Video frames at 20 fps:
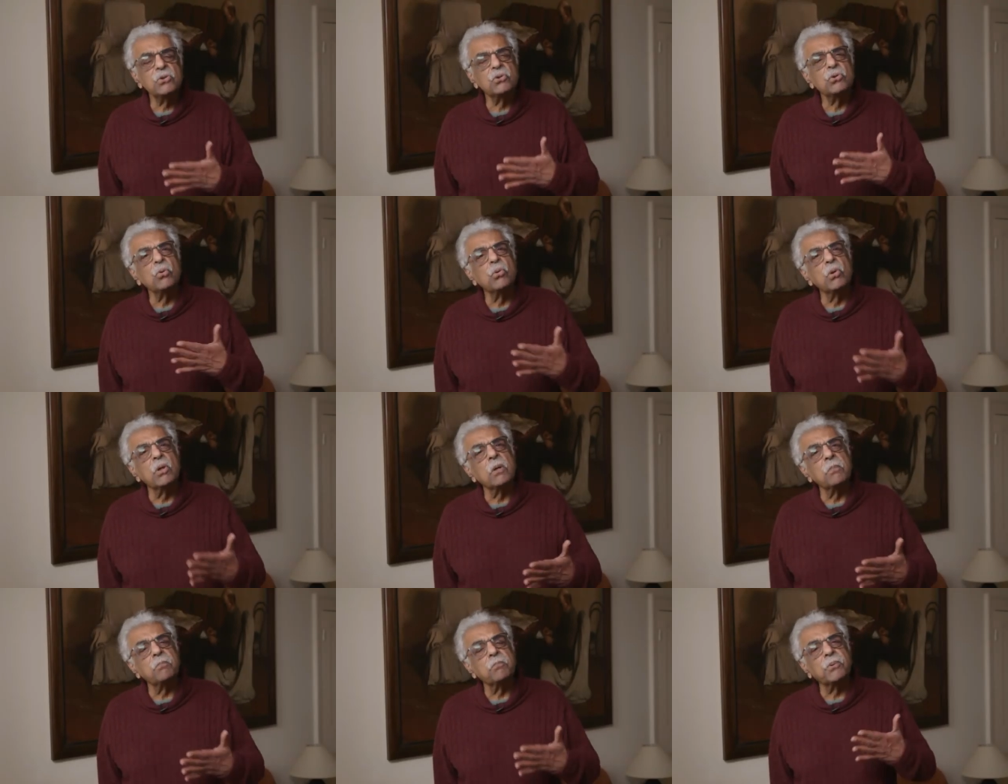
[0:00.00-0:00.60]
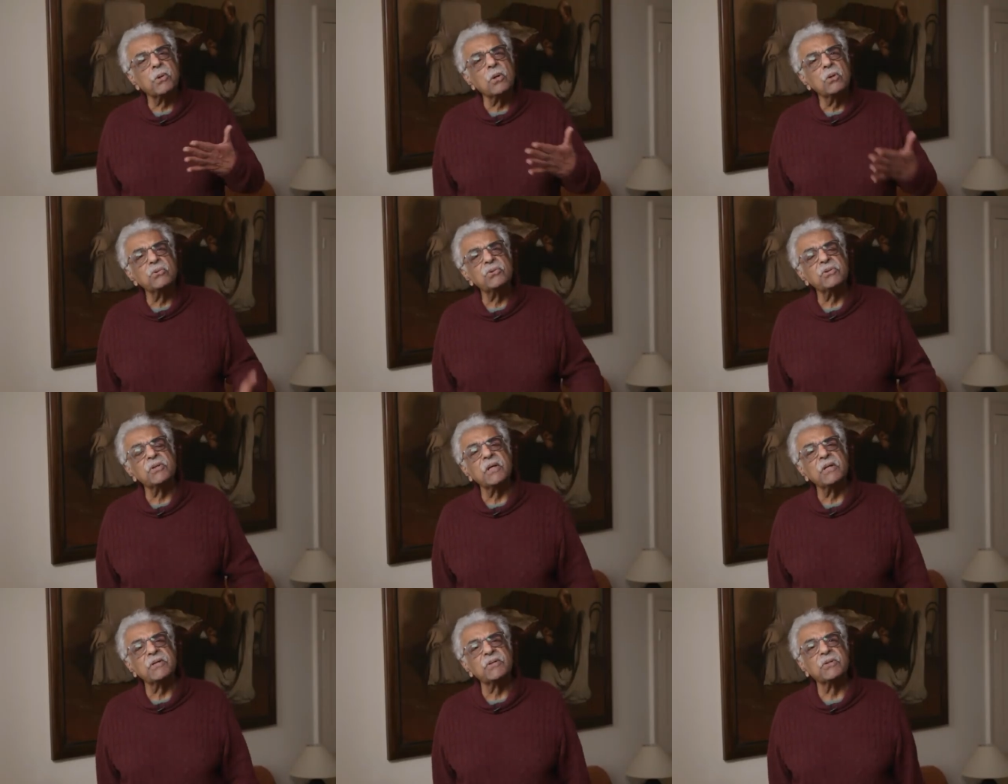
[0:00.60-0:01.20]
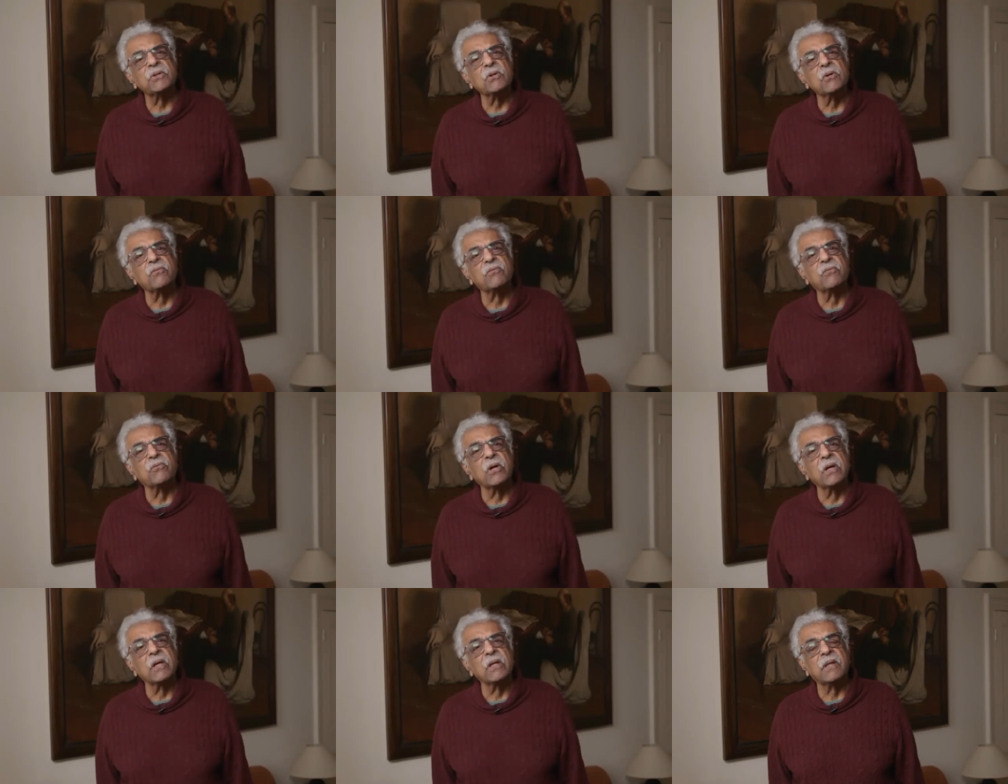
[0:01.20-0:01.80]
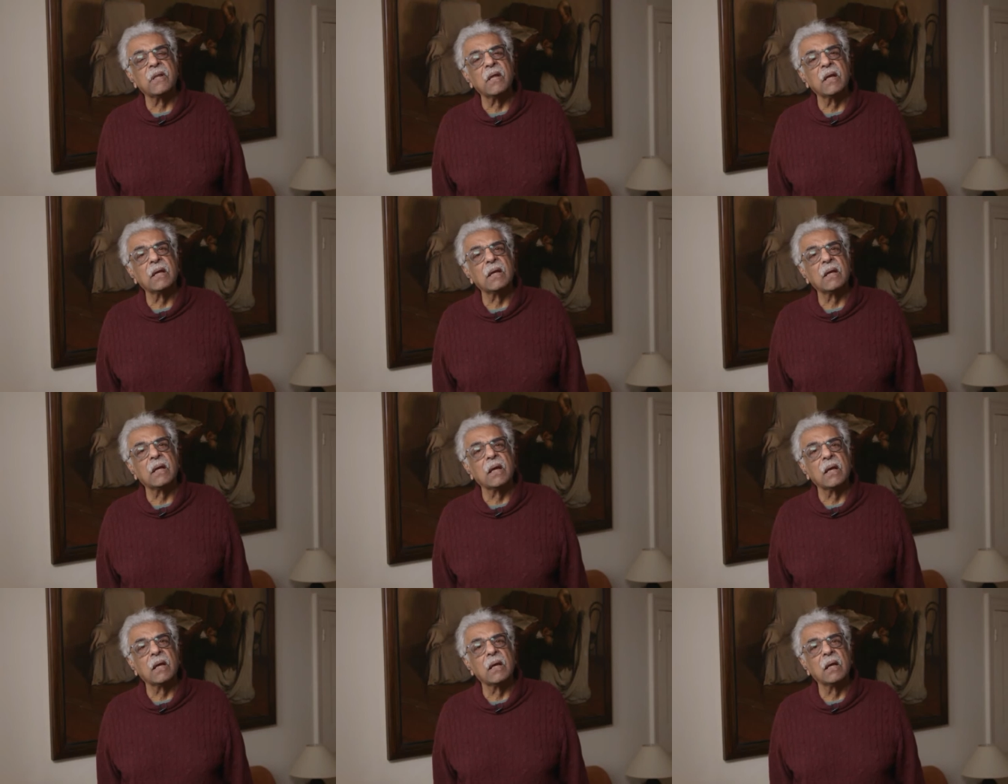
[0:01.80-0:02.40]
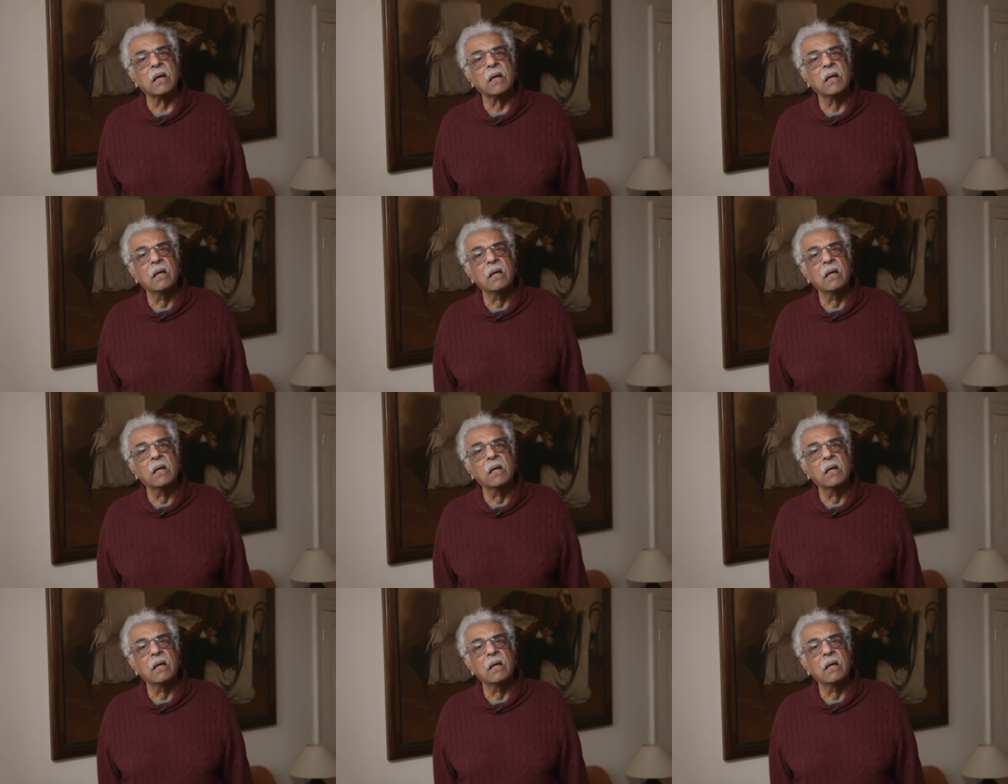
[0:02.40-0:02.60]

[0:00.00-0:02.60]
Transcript: to a process of rethinking.